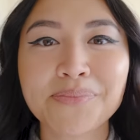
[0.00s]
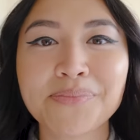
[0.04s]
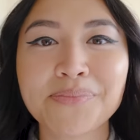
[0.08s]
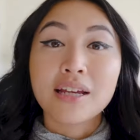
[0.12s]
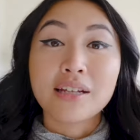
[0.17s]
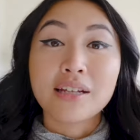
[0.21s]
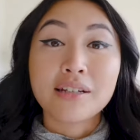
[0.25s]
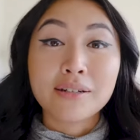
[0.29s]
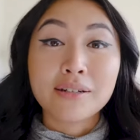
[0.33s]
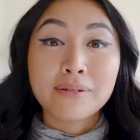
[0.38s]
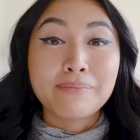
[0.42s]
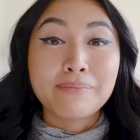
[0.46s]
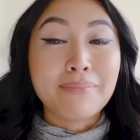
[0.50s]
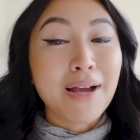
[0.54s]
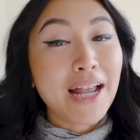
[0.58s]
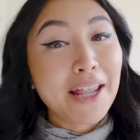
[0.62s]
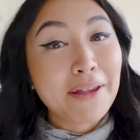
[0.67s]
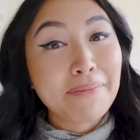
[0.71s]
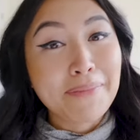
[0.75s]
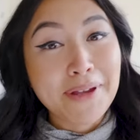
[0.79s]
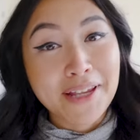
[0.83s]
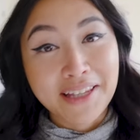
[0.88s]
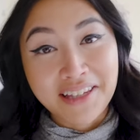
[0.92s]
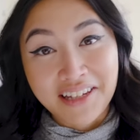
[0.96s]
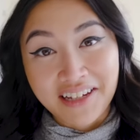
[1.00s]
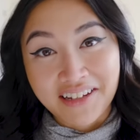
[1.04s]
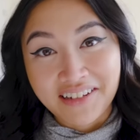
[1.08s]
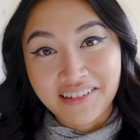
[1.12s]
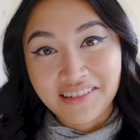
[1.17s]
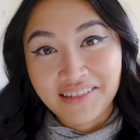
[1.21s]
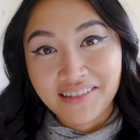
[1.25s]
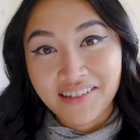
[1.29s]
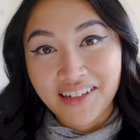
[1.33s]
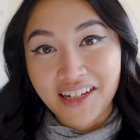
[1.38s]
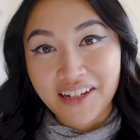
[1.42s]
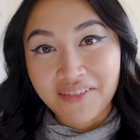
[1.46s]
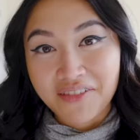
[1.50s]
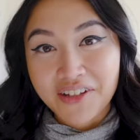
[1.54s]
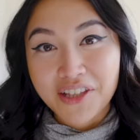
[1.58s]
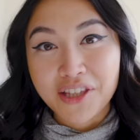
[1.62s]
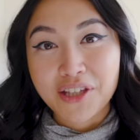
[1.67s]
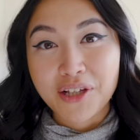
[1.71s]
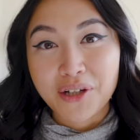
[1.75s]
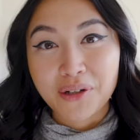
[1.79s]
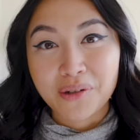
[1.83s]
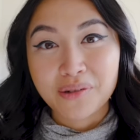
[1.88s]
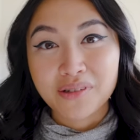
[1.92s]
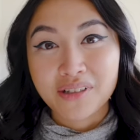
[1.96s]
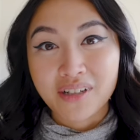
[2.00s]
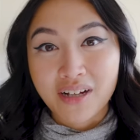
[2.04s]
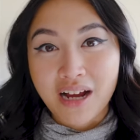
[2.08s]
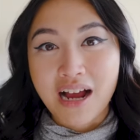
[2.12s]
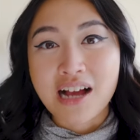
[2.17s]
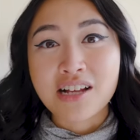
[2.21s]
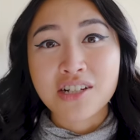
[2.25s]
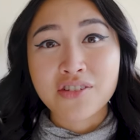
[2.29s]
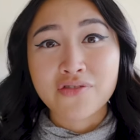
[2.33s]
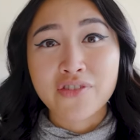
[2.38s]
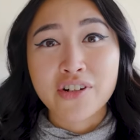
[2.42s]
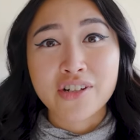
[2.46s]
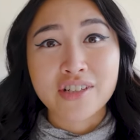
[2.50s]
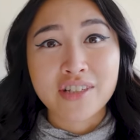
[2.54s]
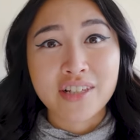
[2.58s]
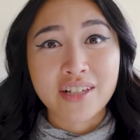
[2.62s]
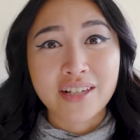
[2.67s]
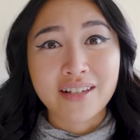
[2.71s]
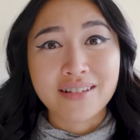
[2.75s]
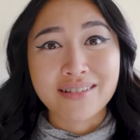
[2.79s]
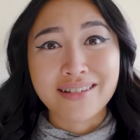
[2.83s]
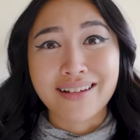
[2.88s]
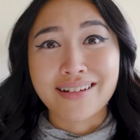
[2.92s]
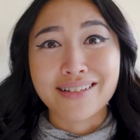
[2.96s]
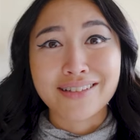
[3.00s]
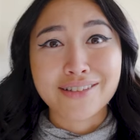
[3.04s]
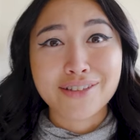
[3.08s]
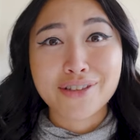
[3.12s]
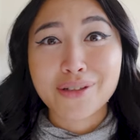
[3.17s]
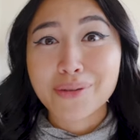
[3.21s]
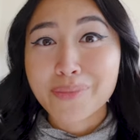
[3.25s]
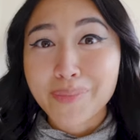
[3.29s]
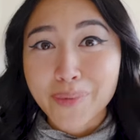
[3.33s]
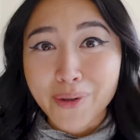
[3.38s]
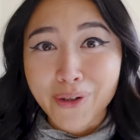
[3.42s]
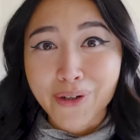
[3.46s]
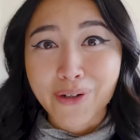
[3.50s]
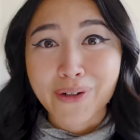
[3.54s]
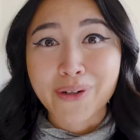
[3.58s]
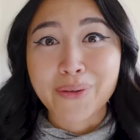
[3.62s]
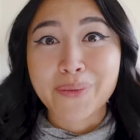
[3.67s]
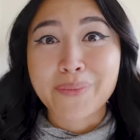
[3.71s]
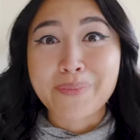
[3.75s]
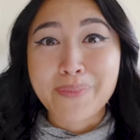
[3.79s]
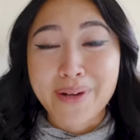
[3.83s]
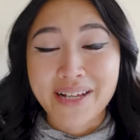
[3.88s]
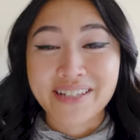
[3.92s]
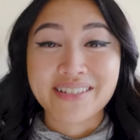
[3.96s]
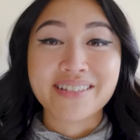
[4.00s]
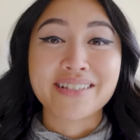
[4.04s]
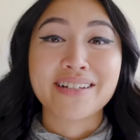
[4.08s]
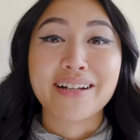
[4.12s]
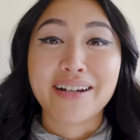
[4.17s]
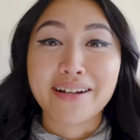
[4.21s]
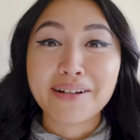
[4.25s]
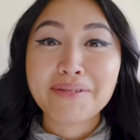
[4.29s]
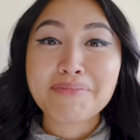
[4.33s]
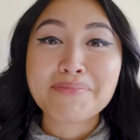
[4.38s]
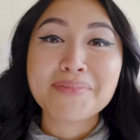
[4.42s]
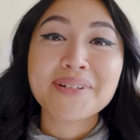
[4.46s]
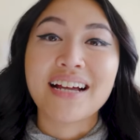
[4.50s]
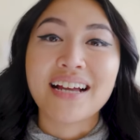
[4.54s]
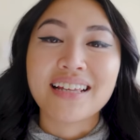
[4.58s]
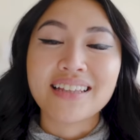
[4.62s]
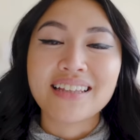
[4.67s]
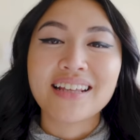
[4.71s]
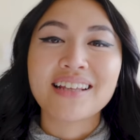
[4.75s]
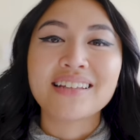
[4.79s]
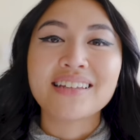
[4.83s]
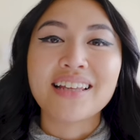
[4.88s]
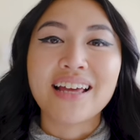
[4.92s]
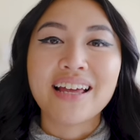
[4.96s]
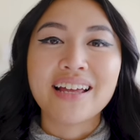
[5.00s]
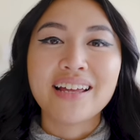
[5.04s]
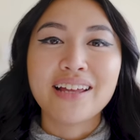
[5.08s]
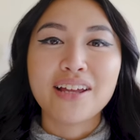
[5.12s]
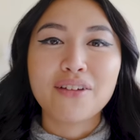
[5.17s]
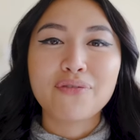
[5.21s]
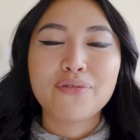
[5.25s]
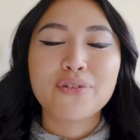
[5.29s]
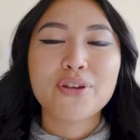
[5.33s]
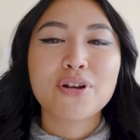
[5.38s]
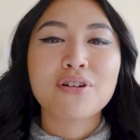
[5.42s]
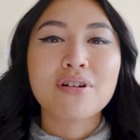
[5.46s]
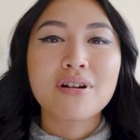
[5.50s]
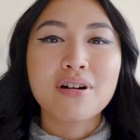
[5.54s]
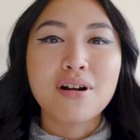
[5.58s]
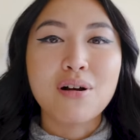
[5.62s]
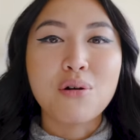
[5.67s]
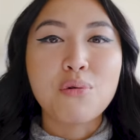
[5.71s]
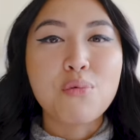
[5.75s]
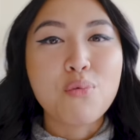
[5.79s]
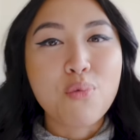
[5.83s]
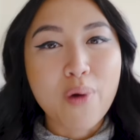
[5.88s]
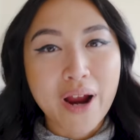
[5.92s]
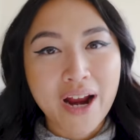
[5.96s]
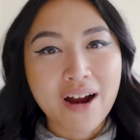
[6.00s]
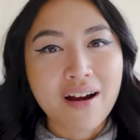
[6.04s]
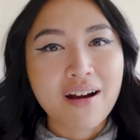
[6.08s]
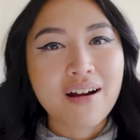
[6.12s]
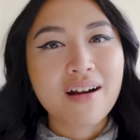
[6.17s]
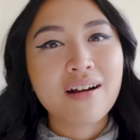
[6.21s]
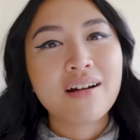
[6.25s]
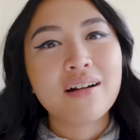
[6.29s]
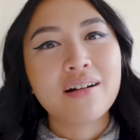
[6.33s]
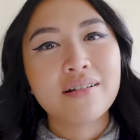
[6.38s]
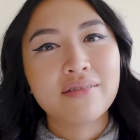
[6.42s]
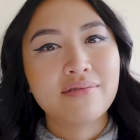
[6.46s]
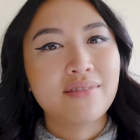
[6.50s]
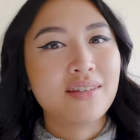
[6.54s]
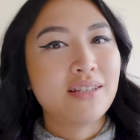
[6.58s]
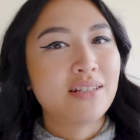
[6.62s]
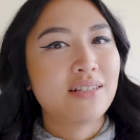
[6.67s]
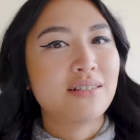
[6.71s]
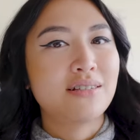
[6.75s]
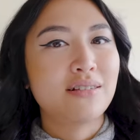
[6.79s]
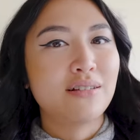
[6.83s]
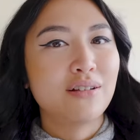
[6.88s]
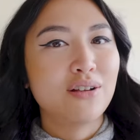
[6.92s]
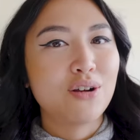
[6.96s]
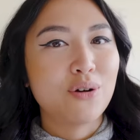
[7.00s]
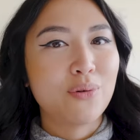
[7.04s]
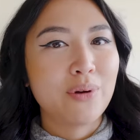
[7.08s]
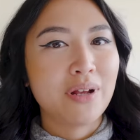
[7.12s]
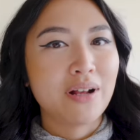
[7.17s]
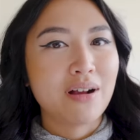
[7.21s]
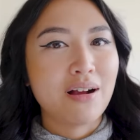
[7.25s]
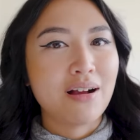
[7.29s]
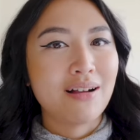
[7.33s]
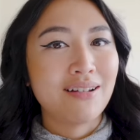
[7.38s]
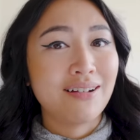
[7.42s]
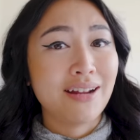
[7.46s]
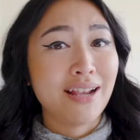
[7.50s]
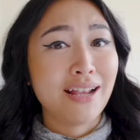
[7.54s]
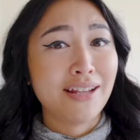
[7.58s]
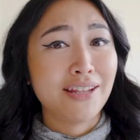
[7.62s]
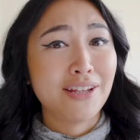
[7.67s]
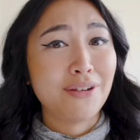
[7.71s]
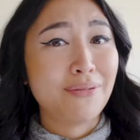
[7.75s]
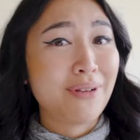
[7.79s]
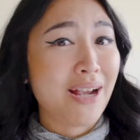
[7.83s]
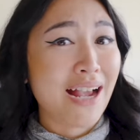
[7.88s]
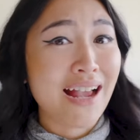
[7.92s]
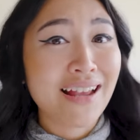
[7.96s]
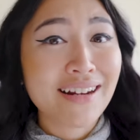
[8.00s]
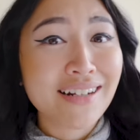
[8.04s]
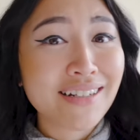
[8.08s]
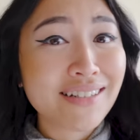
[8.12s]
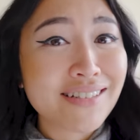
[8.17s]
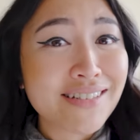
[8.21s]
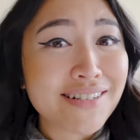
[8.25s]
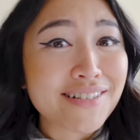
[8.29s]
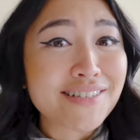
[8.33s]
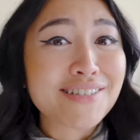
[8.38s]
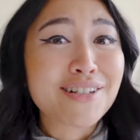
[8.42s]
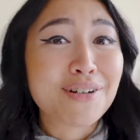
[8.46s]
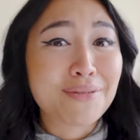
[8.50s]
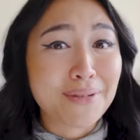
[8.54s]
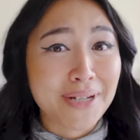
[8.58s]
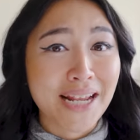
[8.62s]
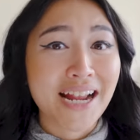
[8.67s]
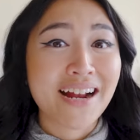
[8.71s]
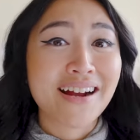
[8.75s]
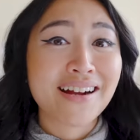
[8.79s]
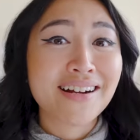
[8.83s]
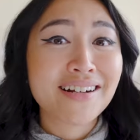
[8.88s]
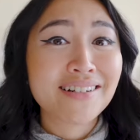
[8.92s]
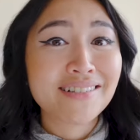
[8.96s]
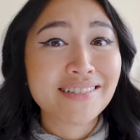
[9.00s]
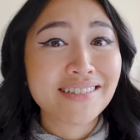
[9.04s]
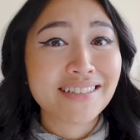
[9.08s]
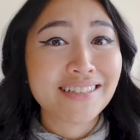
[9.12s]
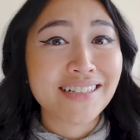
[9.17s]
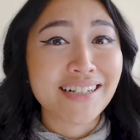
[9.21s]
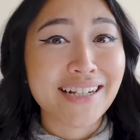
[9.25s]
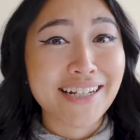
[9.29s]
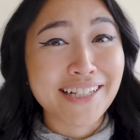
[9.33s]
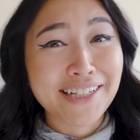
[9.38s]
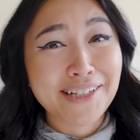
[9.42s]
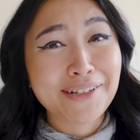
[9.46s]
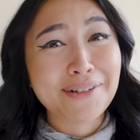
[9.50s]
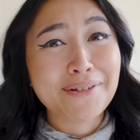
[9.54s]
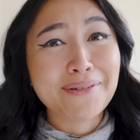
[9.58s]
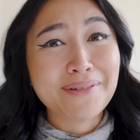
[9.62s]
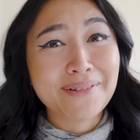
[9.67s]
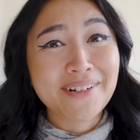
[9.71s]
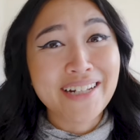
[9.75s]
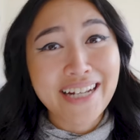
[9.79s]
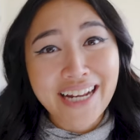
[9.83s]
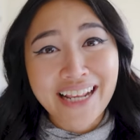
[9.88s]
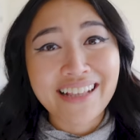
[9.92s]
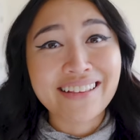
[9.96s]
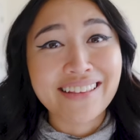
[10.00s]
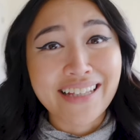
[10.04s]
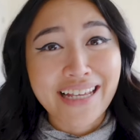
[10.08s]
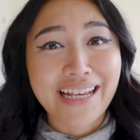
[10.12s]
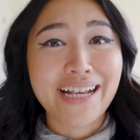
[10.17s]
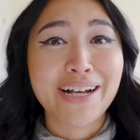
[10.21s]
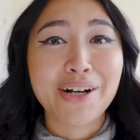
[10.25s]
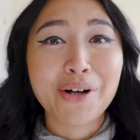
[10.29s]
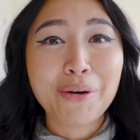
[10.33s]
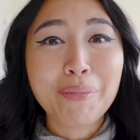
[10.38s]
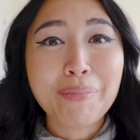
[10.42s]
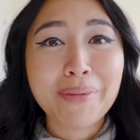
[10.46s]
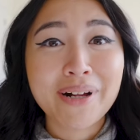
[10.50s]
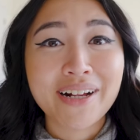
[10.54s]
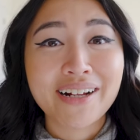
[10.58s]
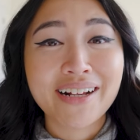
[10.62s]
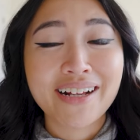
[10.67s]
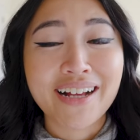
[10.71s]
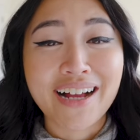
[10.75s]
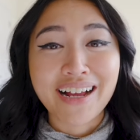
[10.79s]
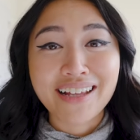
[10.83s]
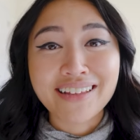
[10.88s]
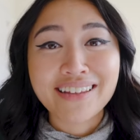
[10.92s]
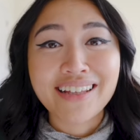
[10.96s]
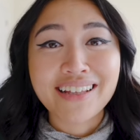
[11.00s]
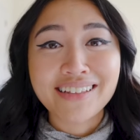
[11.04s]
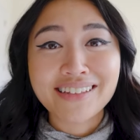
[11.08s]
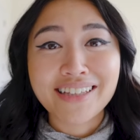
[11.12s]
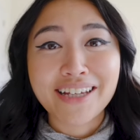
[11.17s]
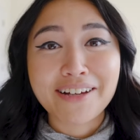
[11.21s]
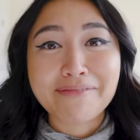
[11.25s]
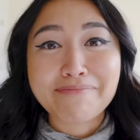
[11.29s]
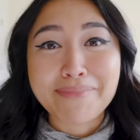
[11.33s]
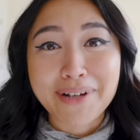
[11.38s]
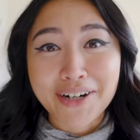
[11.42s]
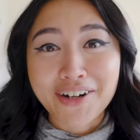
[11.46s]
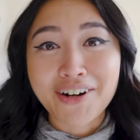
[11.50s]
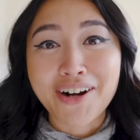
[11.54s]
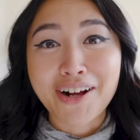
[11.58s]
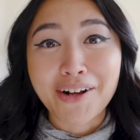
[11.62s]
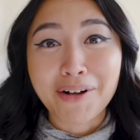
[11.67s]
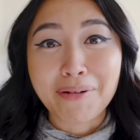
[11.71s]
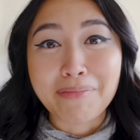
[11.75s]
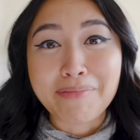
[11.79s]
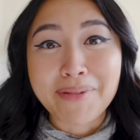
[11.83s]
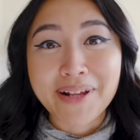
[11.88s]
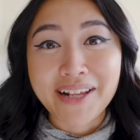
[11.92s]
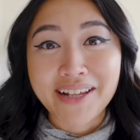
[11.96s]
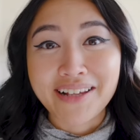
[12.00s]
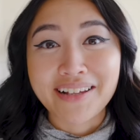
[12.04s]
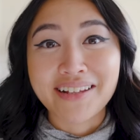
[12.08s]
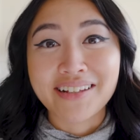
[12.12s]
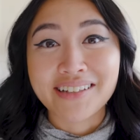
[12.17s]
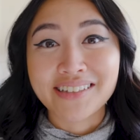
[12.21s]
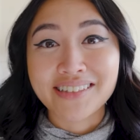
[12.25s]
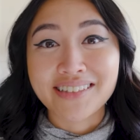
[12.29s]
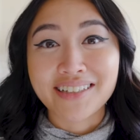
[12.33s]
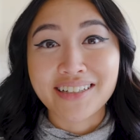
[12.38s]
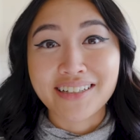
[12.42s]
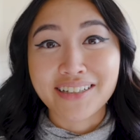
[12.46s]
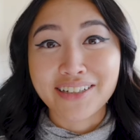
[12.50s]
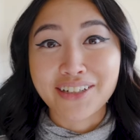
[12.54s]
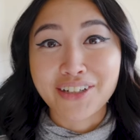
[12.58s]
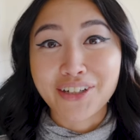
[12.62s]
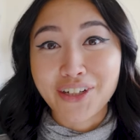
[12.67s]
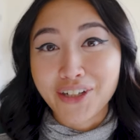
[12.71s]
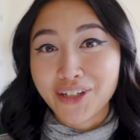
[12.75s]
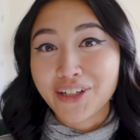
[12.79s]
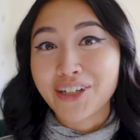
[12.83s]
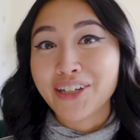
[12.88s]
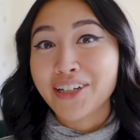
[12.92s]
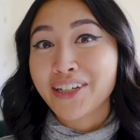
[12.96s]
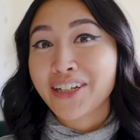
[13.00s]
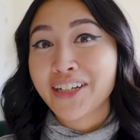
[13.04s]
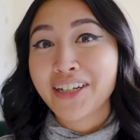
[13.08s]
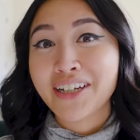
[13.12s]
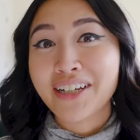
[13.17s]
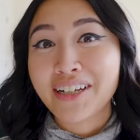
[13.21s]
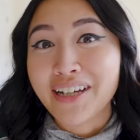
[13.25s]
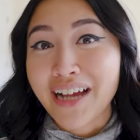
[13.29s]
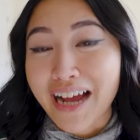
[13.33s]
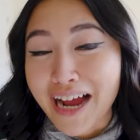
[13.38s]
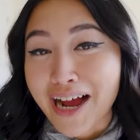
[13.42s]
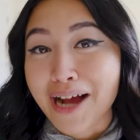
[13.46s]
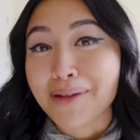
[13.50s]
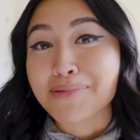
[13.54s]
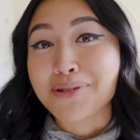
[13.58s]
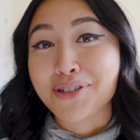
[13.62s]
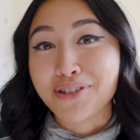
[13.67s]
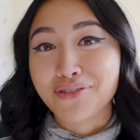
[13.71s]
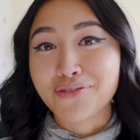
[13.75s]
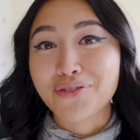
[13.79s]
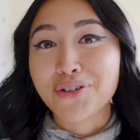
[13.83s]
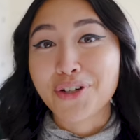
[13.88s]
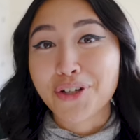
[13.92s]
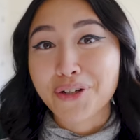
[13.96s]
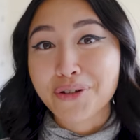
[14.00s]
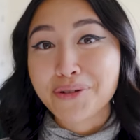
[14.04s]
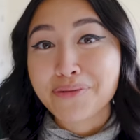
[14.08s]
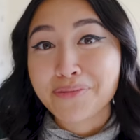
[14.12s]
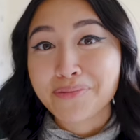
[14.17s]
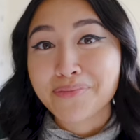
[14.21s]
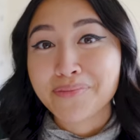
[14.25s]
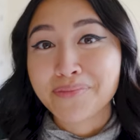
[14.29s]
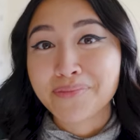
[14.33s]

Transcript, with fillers: In my opinion, even though the controversy is like super messed up, I think that if you're aware of this going on and you kind of just don't care, and you need the help, I think that BetterHelp is a good option for you.